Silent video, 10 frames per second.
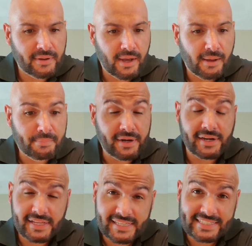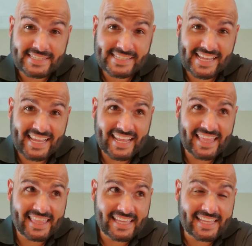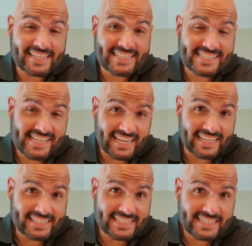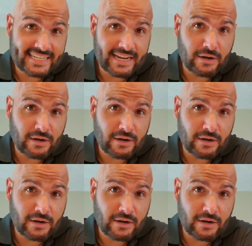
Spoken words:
But it is the second